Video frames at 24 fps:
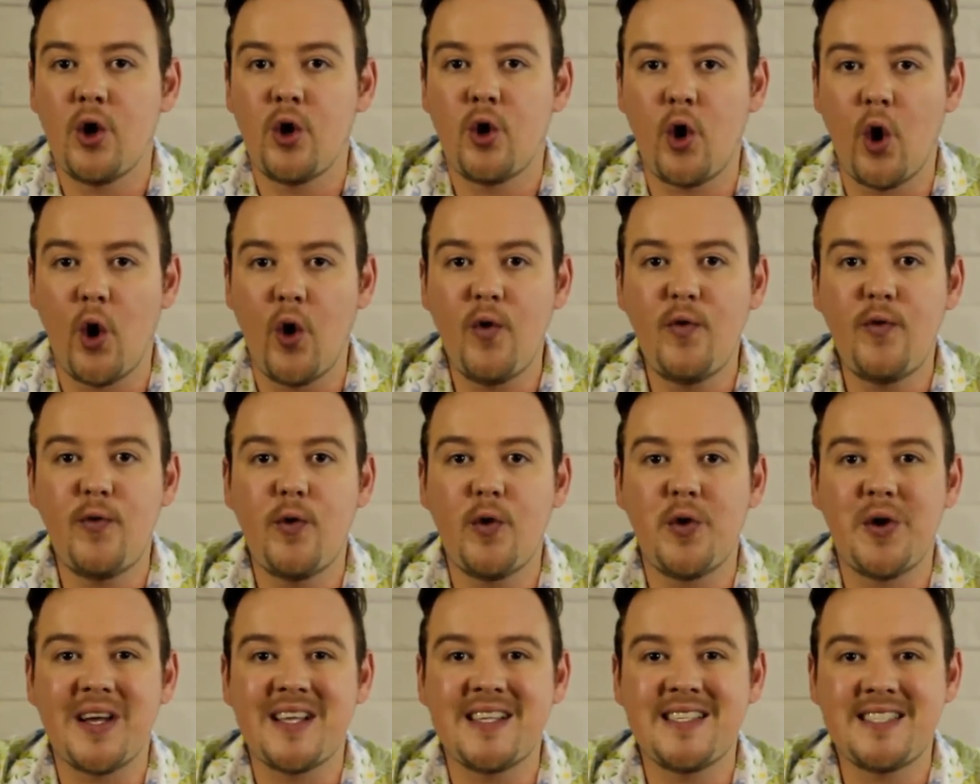go
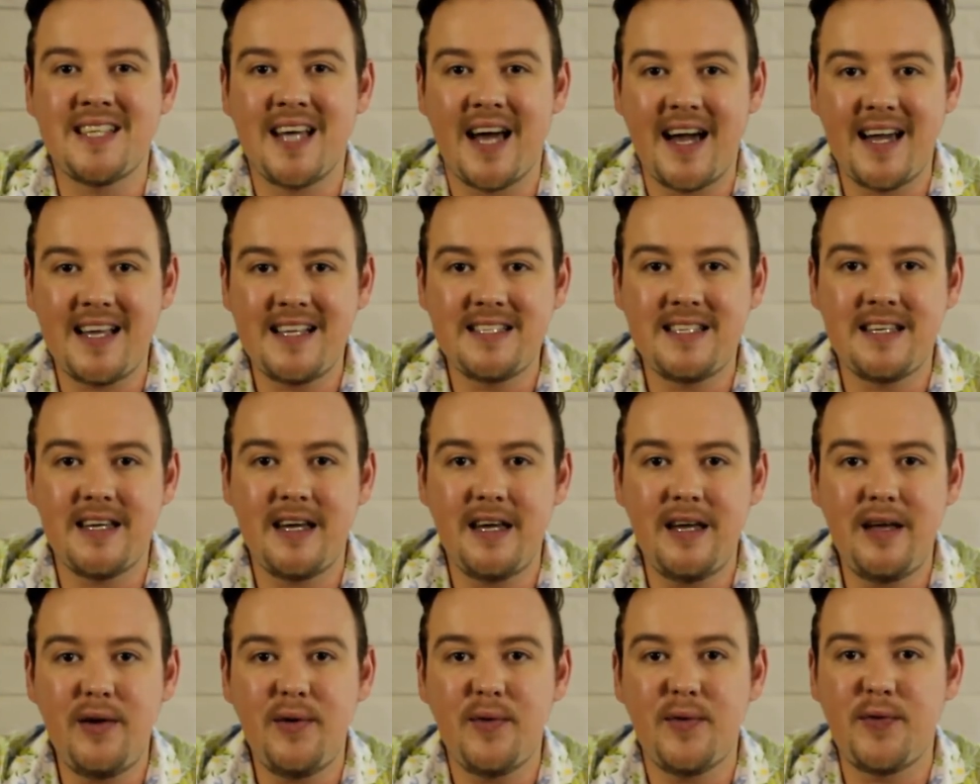for a
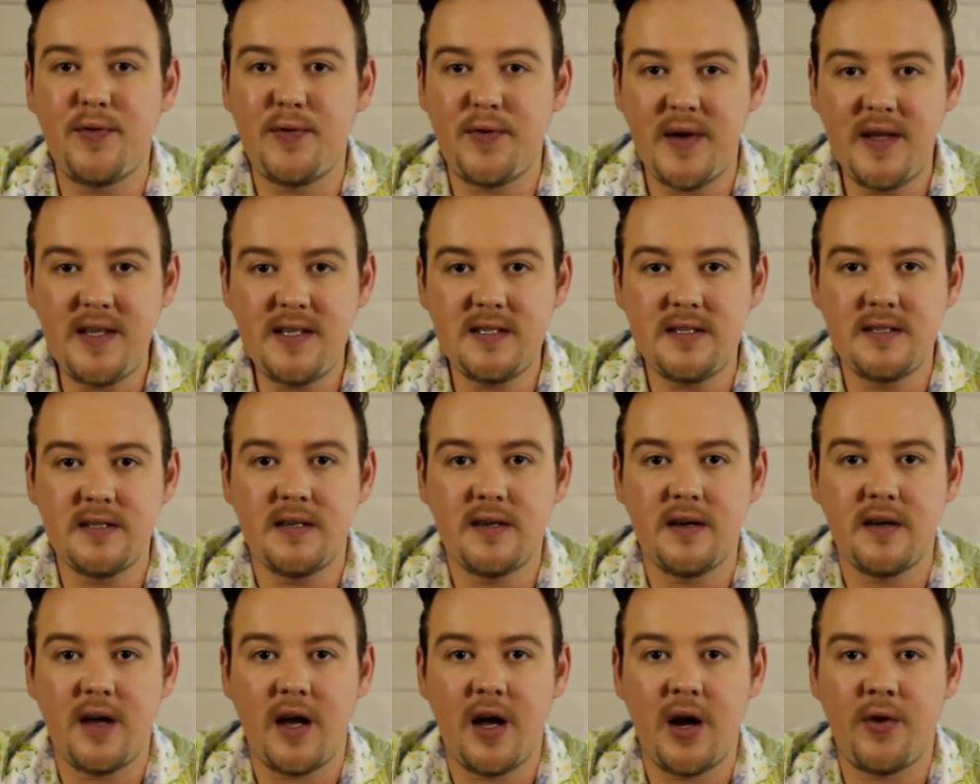tighter fit
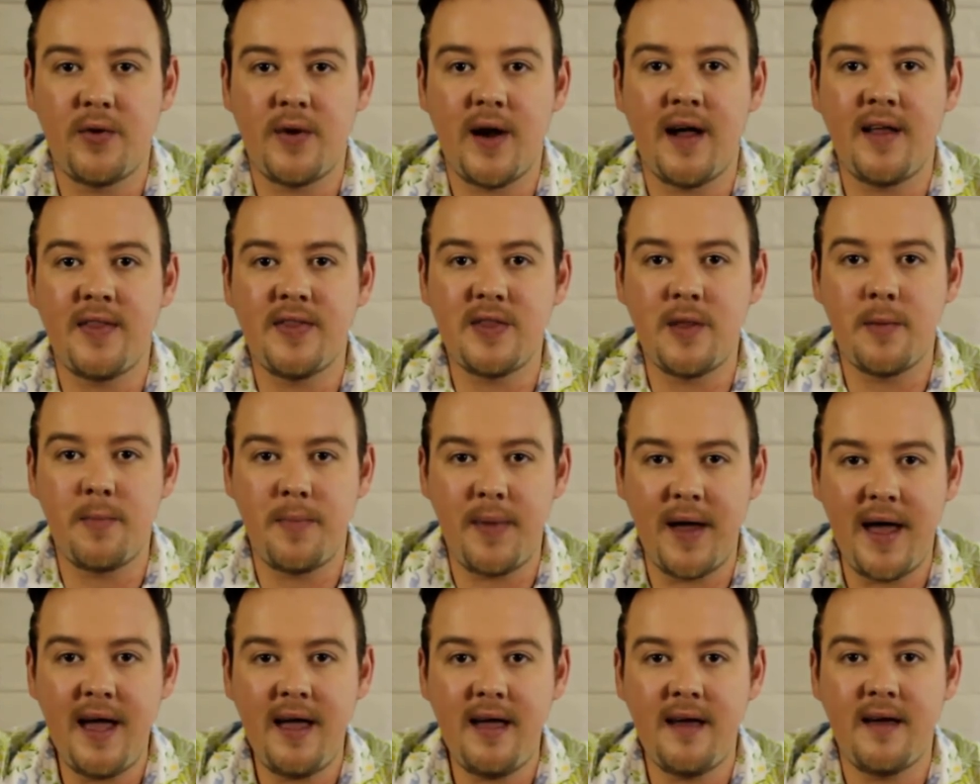around the
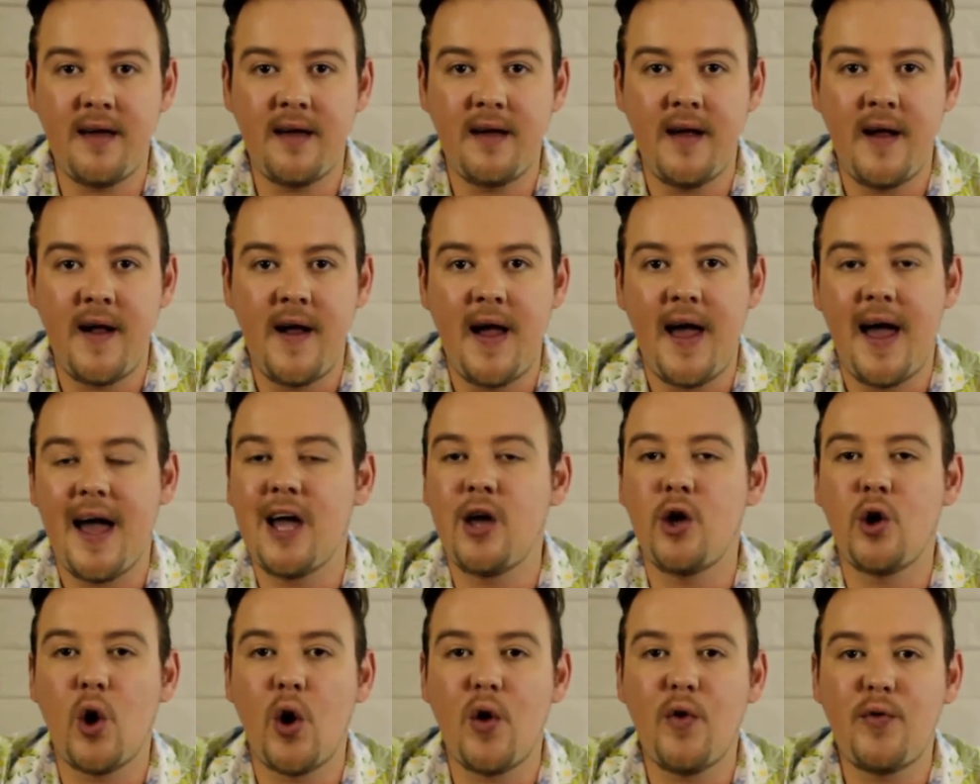back
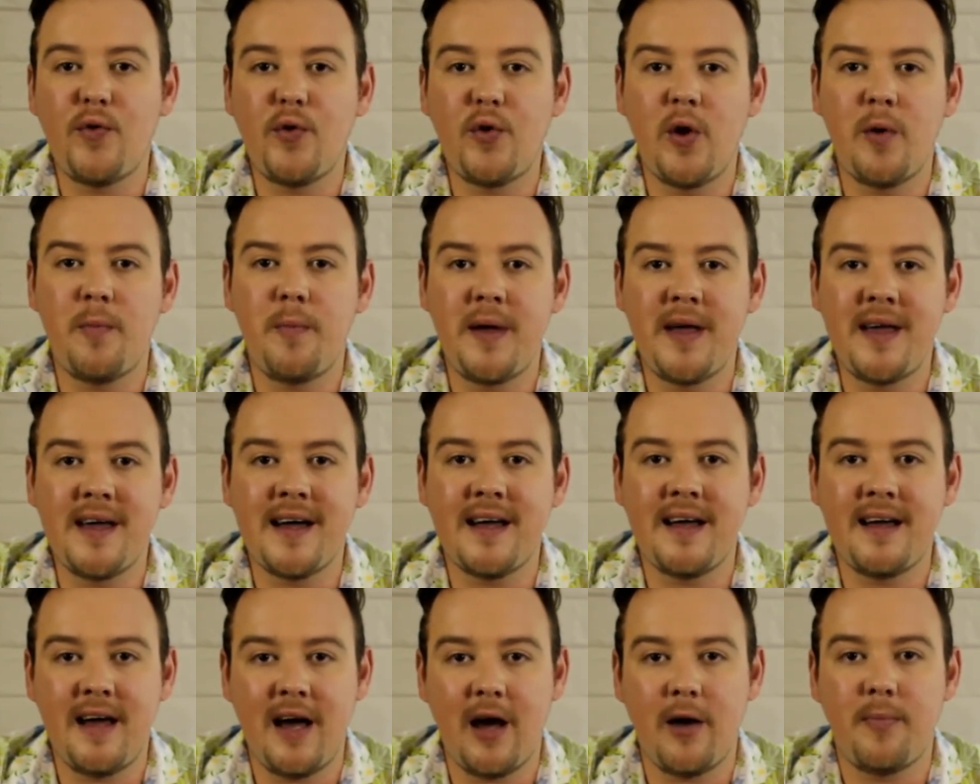and go for a
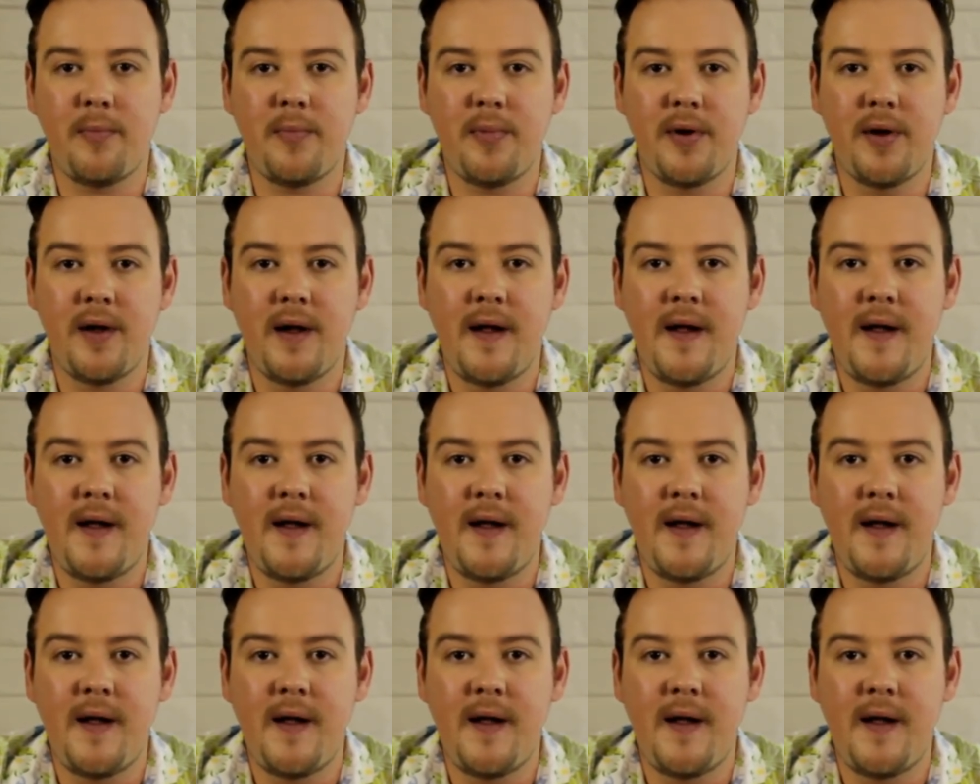bigger cup.